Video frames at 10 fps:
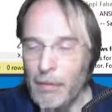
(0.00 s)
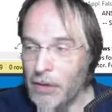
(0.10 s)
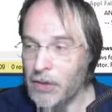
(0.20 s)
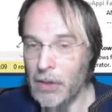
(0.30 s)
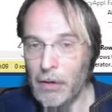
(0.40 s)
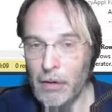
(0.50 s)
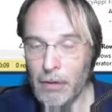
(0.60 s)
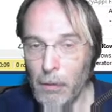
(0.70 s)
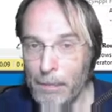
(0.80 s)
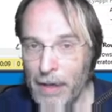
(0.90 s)

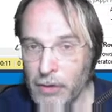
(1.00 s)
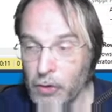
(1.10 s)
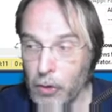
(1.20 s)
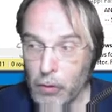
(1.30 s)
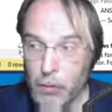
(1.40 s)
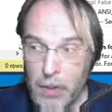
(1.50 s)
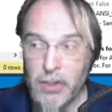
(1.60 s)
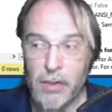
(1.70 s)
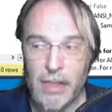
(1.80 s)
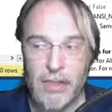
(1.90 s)
uh, compared to the
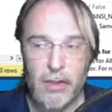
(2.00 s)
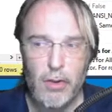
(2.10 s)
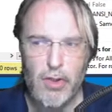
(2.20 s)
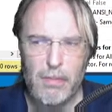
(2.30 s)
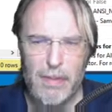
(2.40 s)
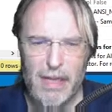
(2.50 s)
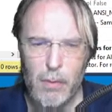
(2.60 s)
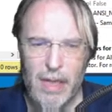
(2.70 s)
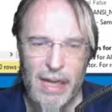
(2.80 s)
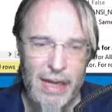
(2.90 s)
original execution
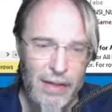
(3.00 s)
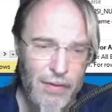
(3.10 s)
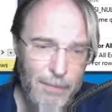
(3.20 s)
plan we had.